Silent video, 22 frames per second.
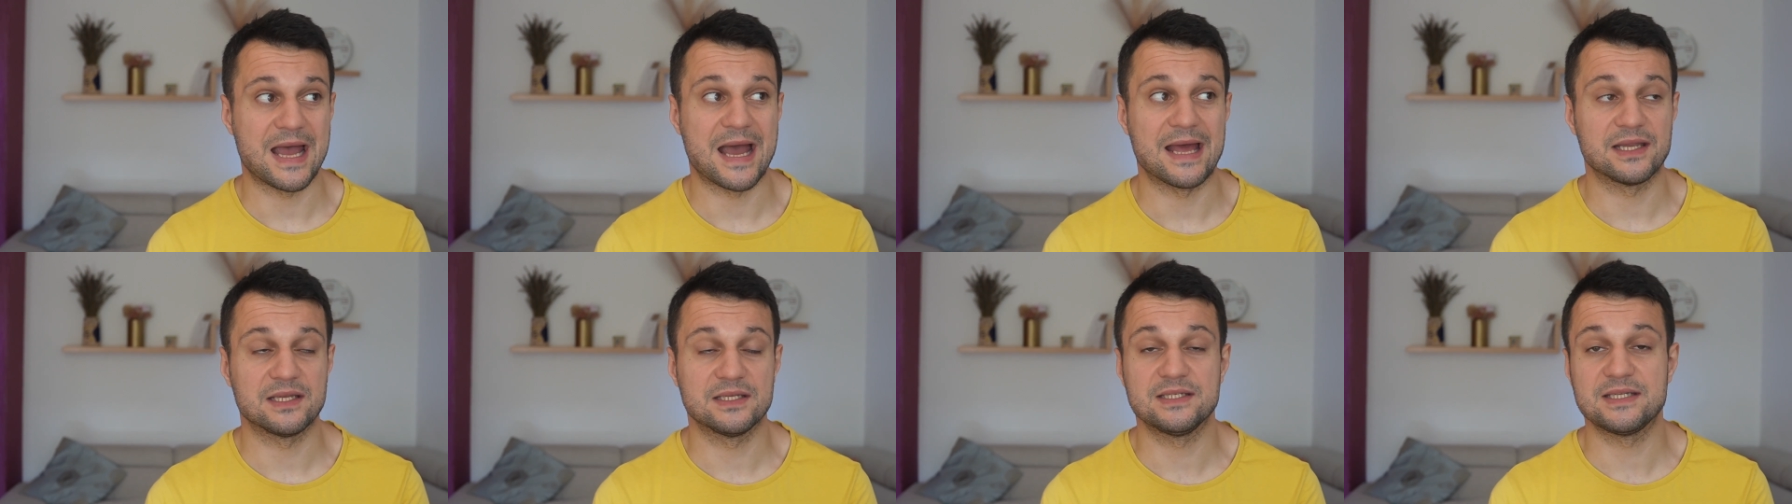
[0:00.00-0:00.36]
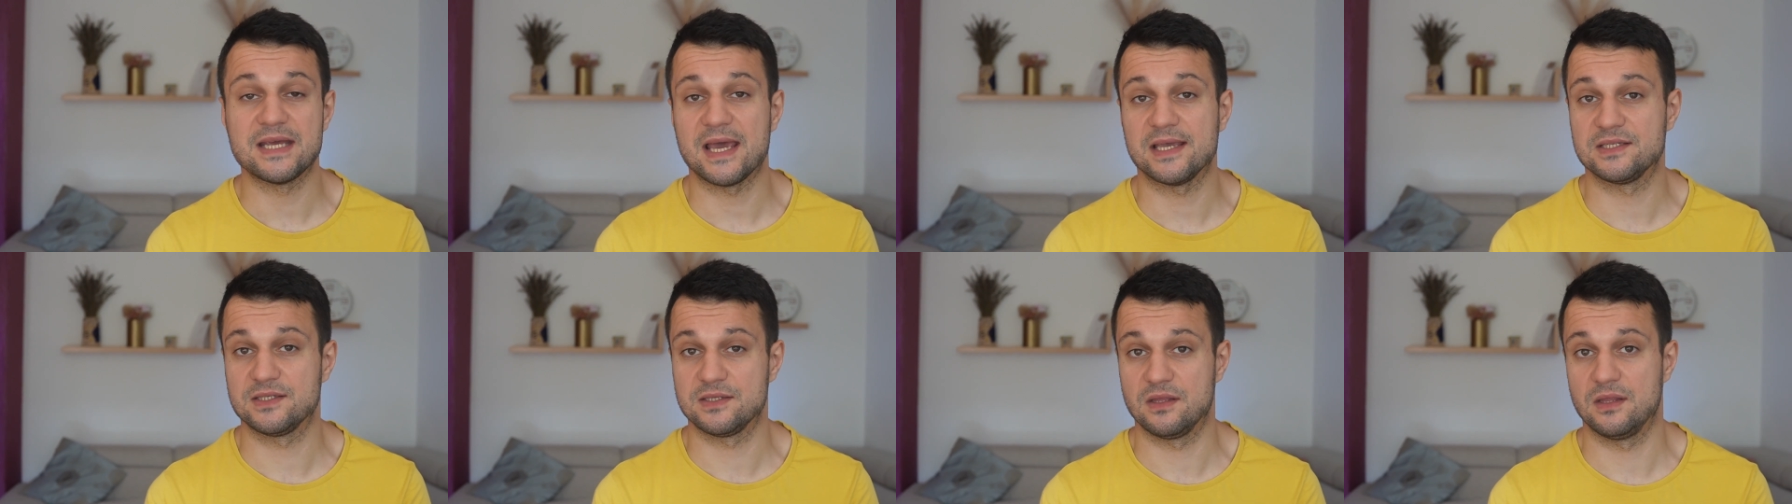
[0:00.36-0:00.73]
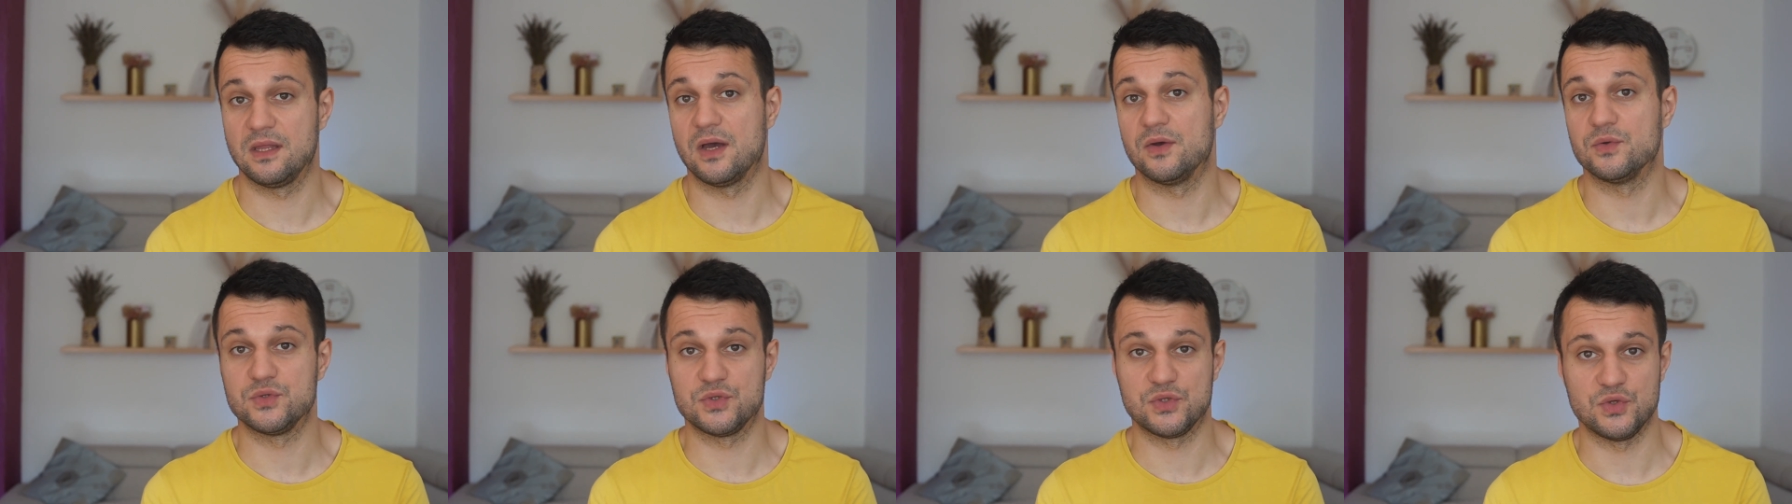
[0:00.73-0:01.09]
that test
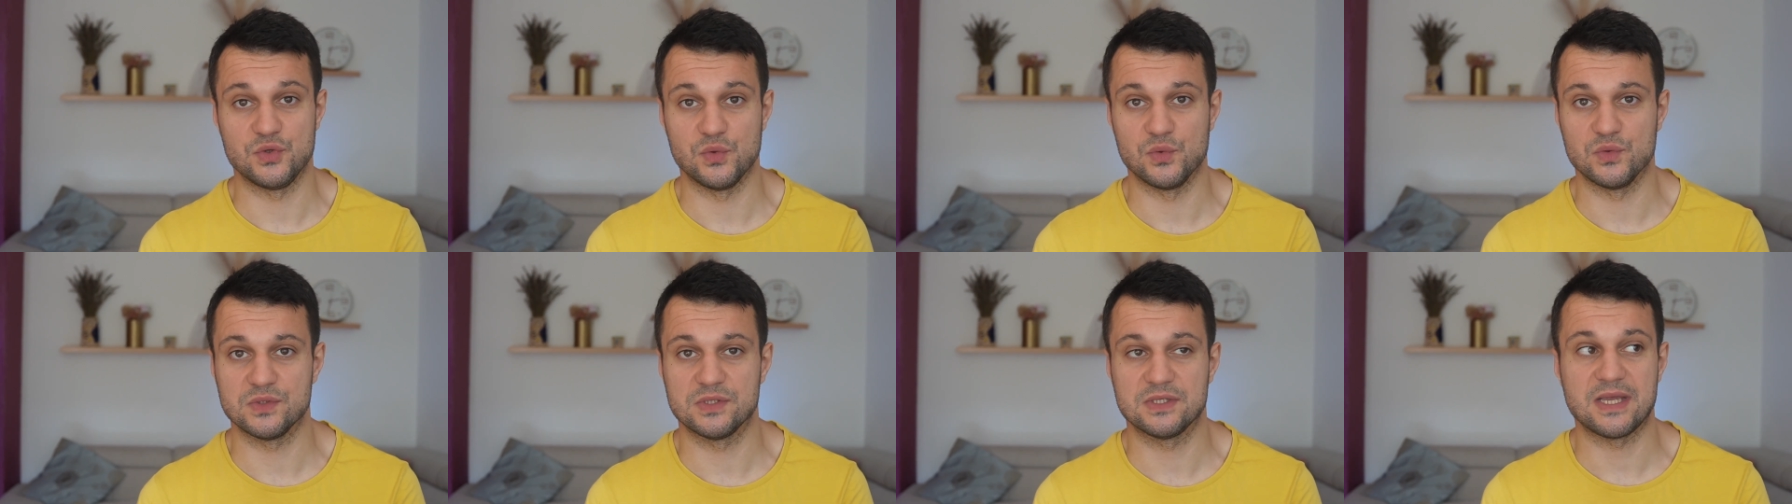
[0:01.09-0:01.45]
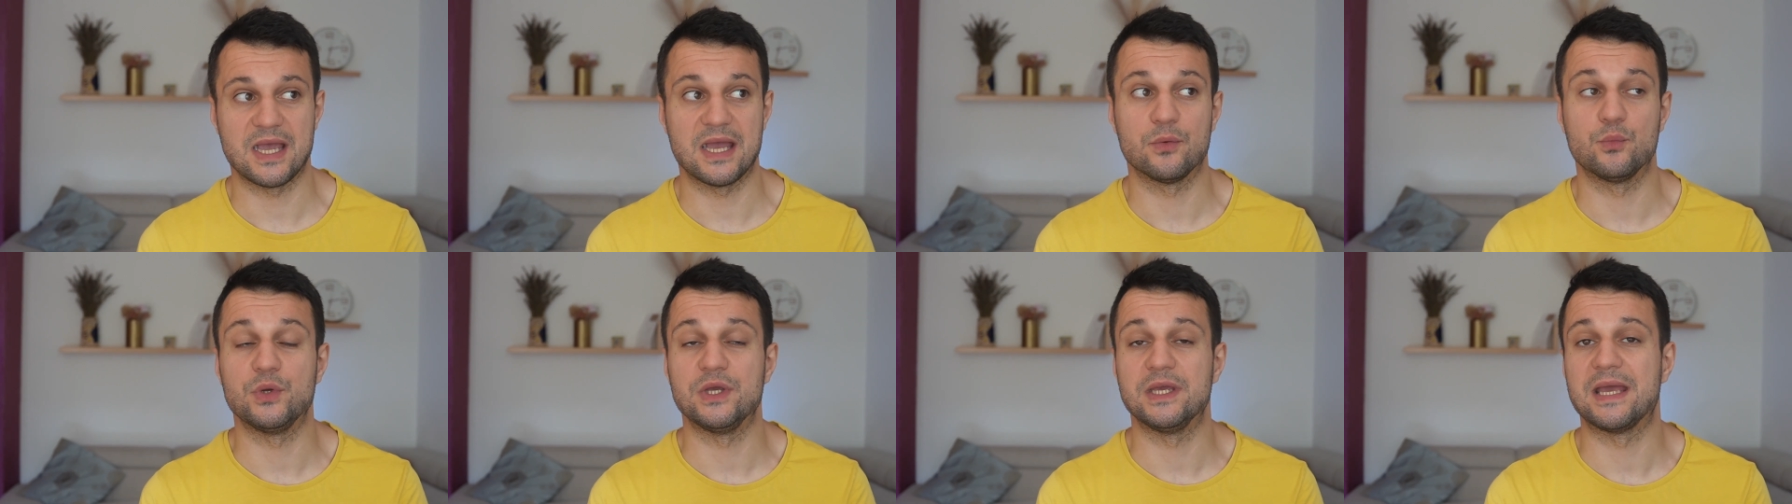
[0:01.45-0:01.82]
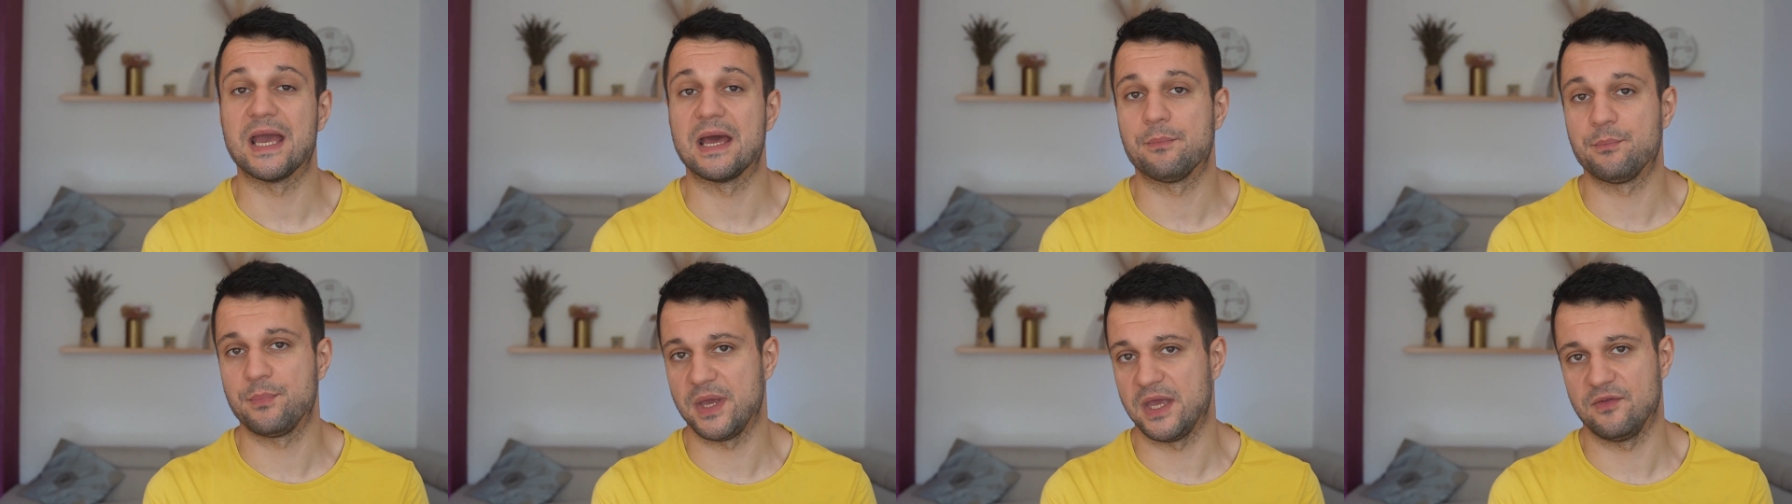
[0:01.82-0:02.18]
those tools, and we
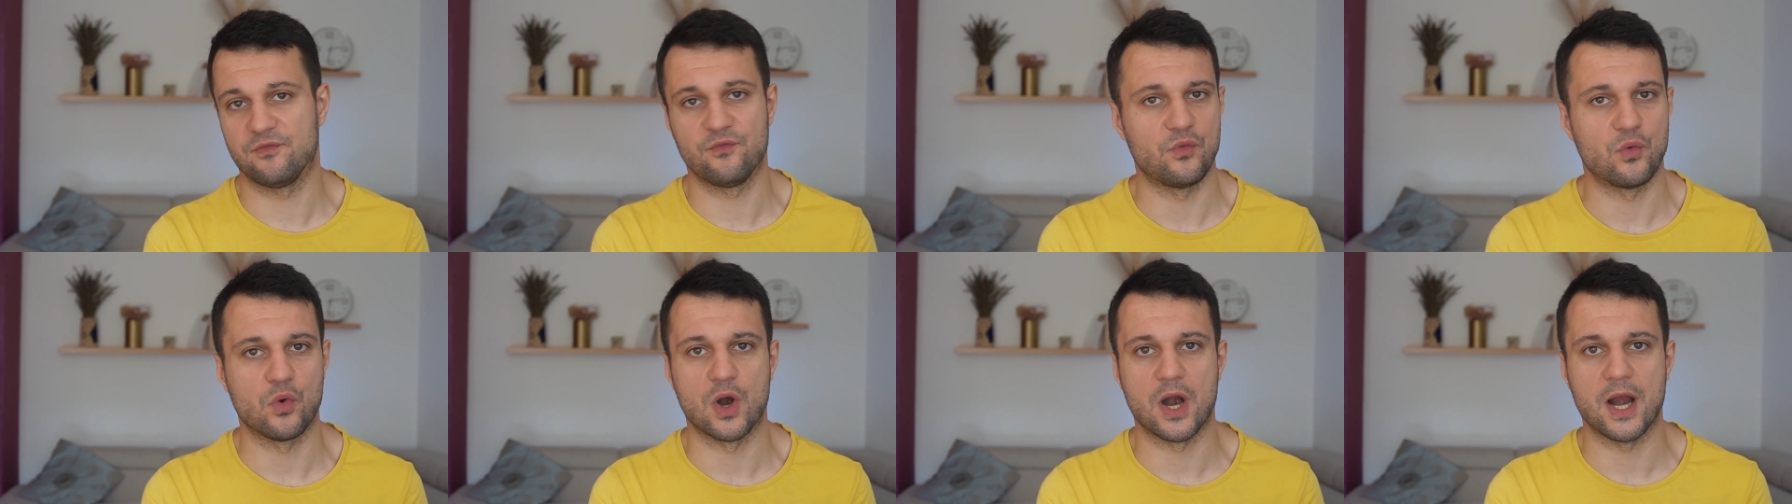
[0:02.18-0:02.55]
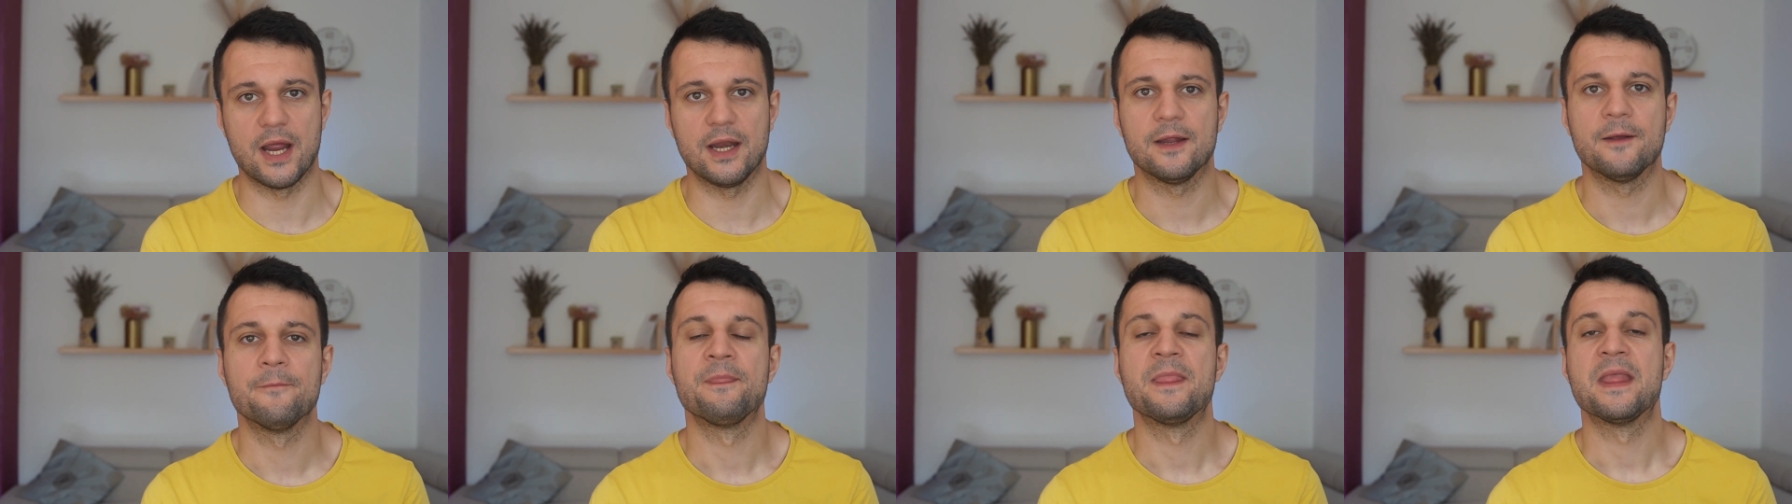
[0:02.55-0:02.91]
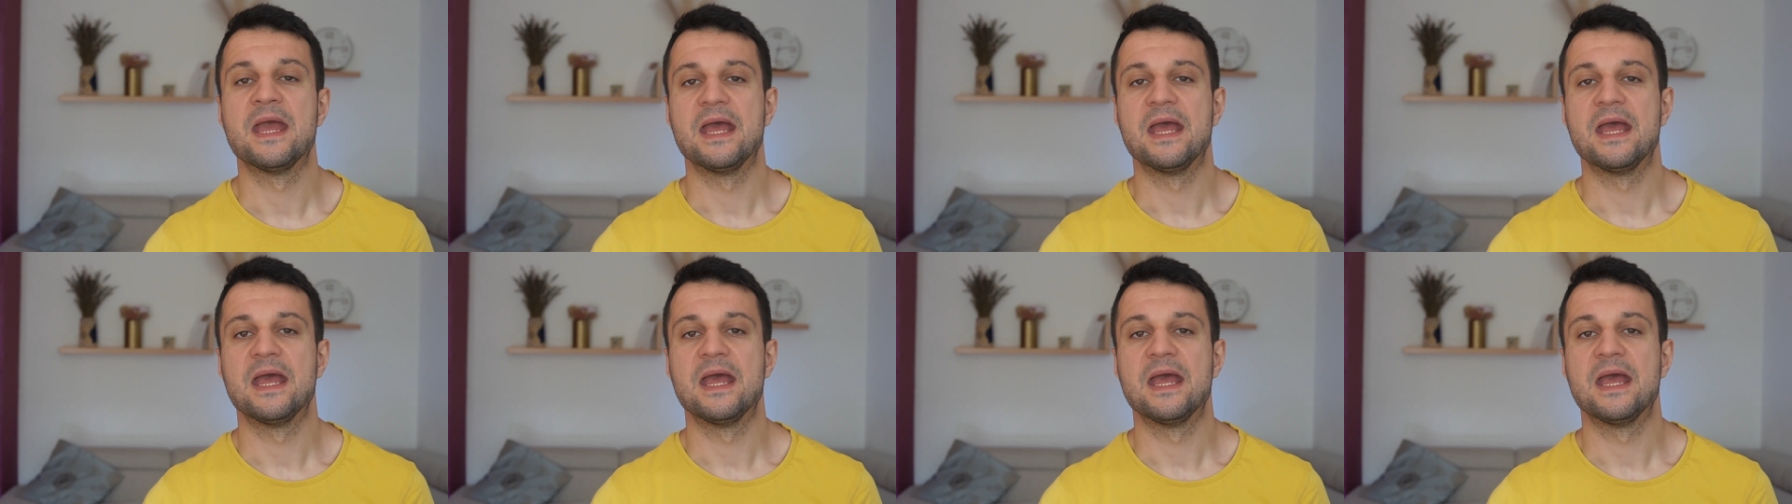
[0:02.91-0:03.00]
get paid for it.